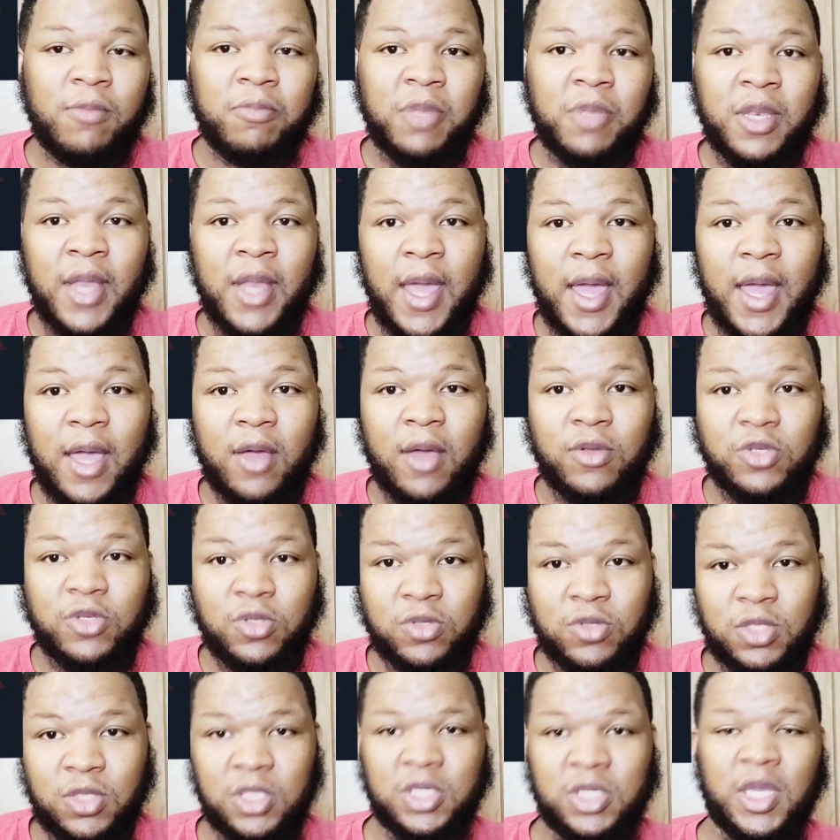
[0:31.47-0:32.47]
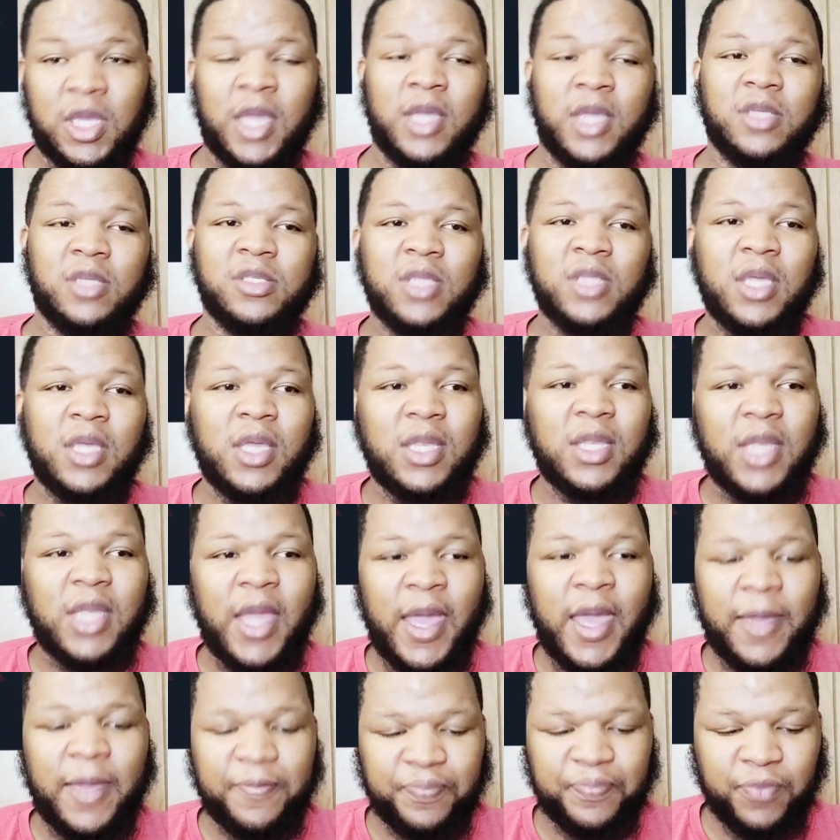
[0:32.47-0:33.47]
But now Juicy J is saying
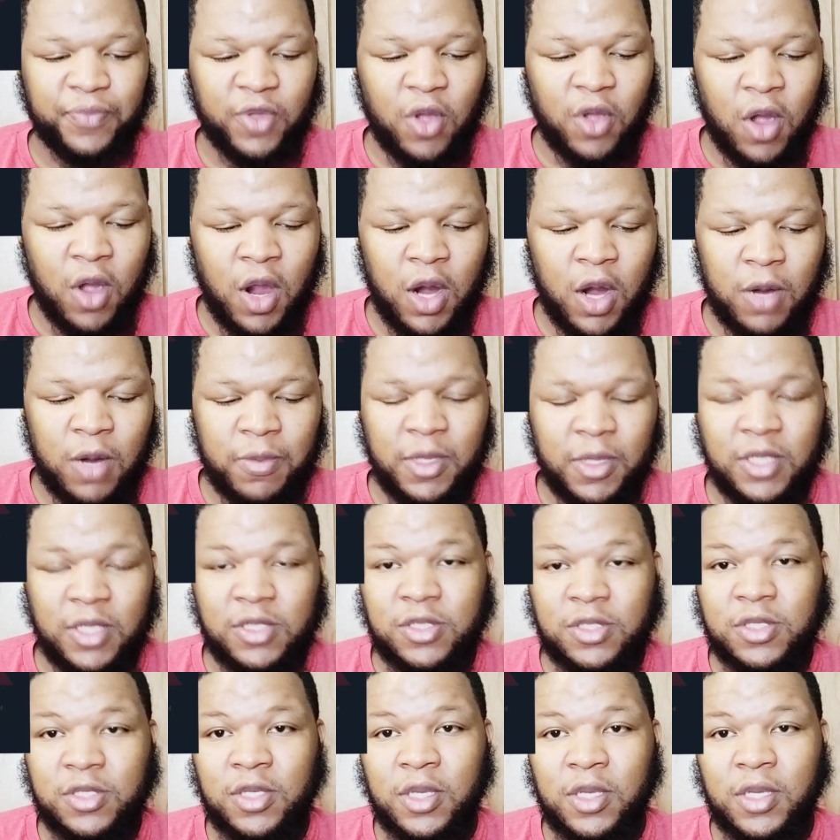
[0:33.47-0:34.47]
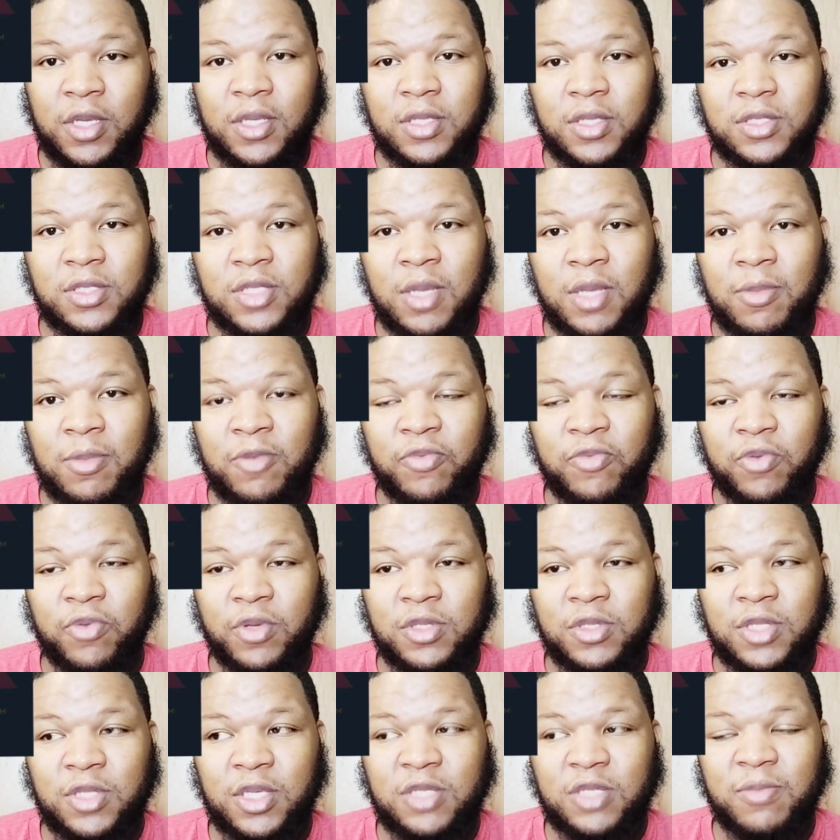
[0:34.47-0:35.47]
that Arby's took some of
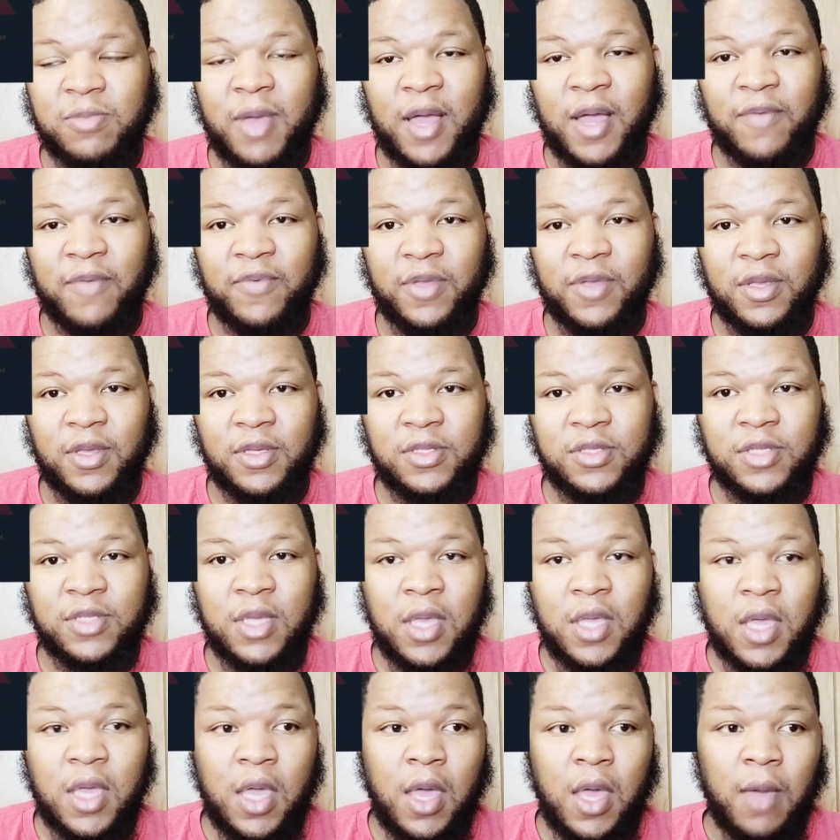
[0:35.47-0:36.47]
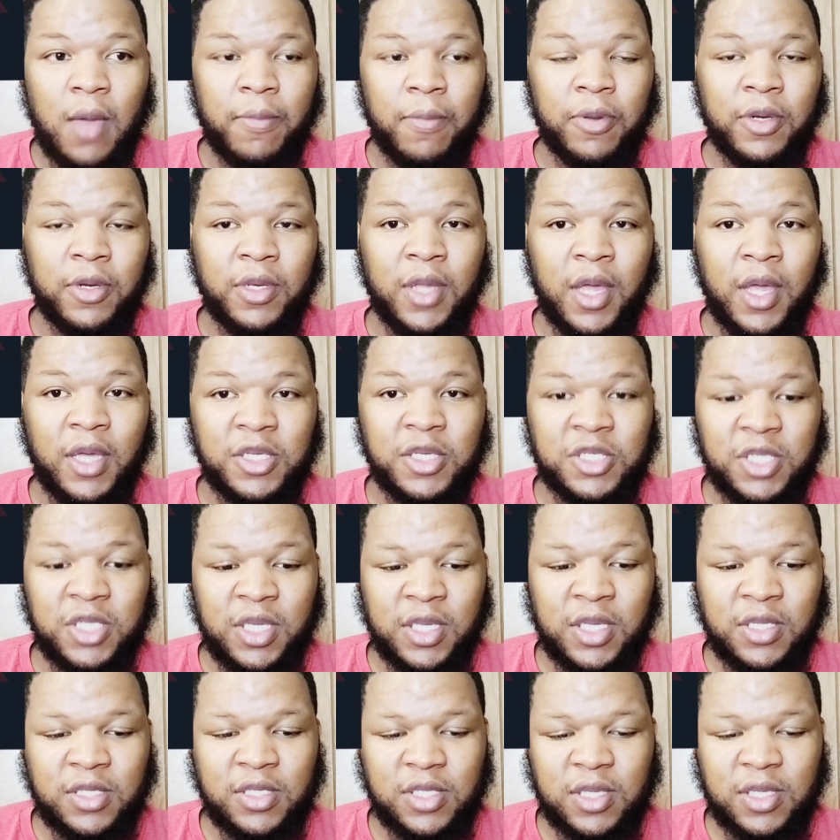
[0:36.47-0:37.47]
Three 6 Mafia's
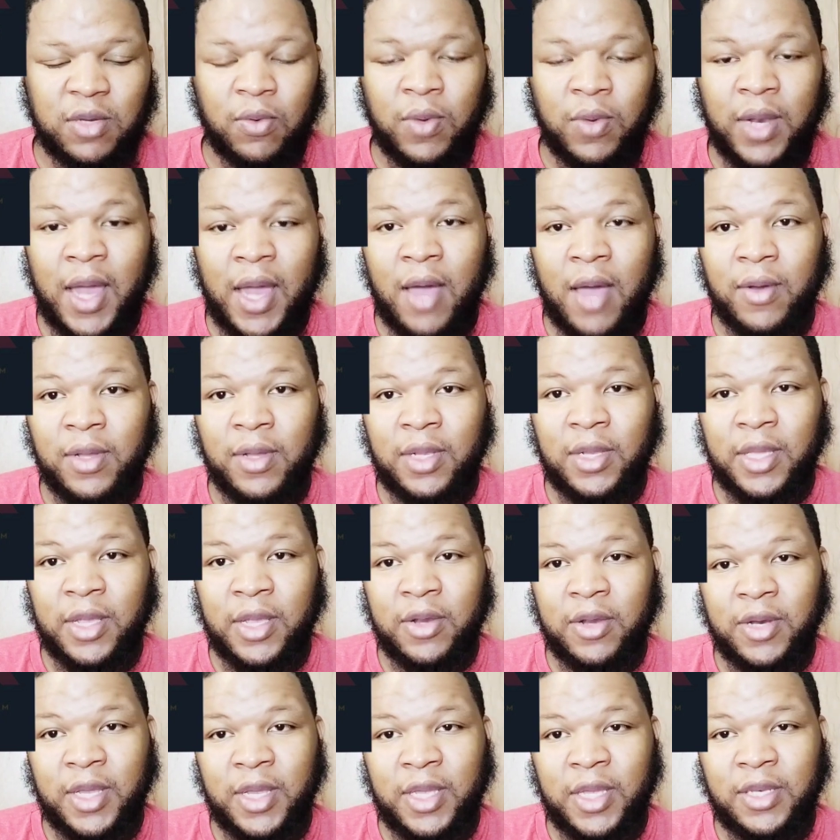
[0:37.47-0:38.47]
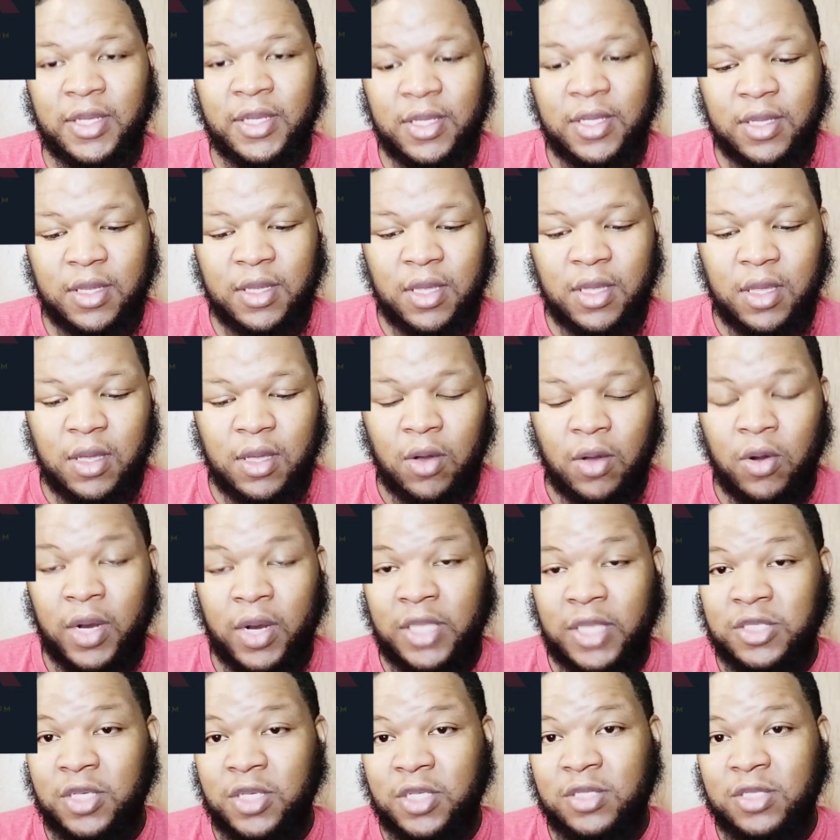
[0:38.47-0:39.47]
productions without clearing it, or
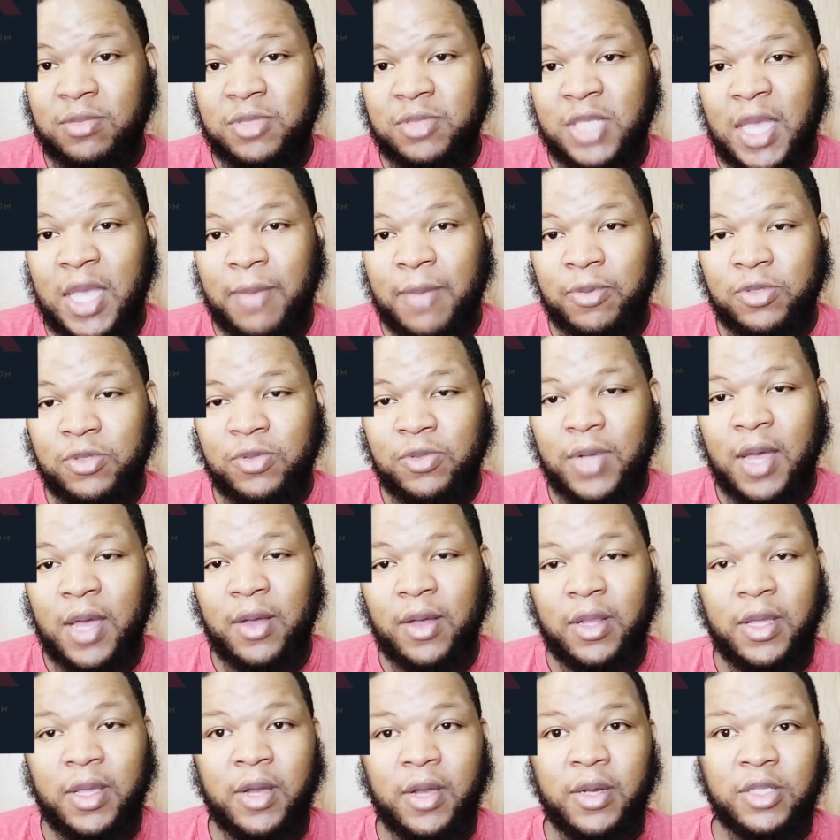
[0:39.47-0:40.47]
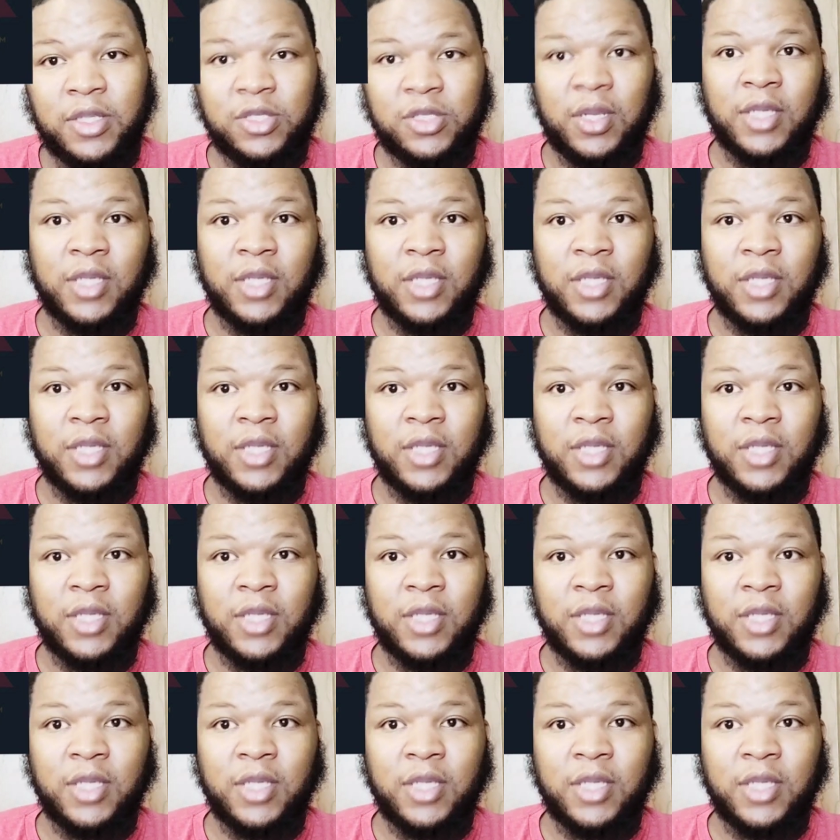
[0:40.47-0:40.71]
they took some samples without clearing it.